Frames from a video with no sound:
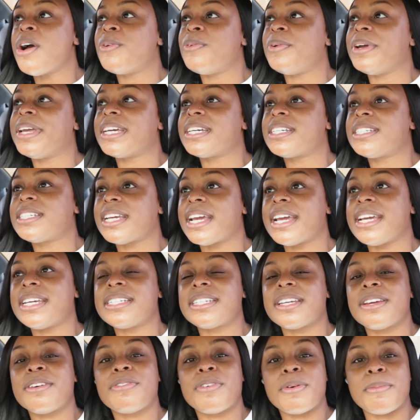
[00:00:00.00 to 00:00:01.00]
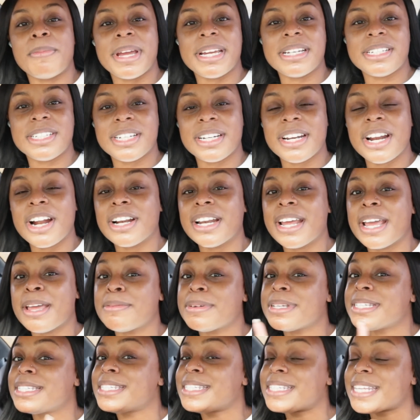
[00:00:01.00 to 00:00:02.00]
we exchanged information her name
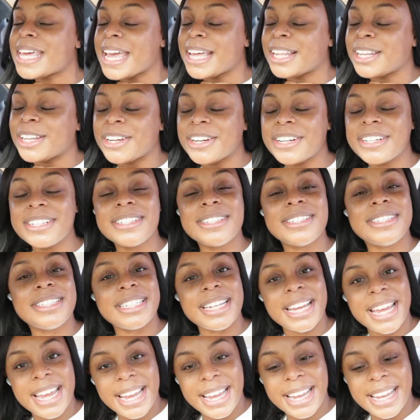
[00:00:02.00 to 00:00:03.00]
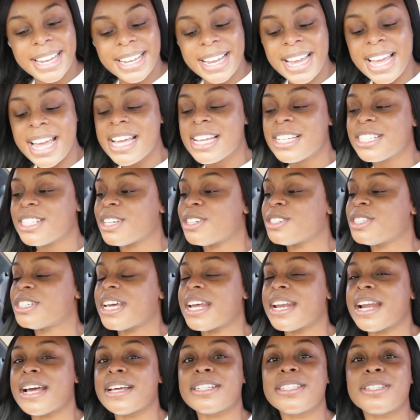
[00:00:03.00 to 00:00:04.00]
is taylor j so
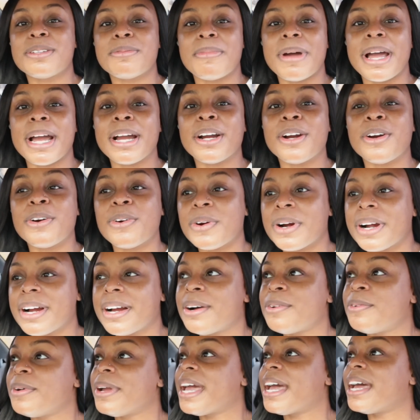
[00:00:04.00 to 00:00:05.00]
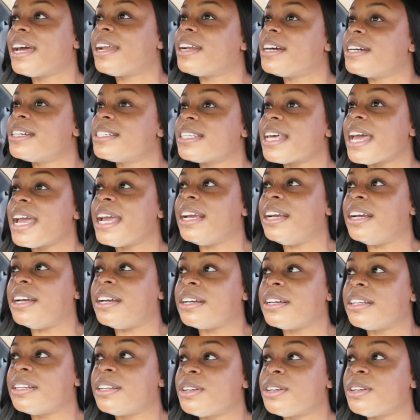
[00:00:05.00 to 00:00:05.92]
shout out to my girl we had a a good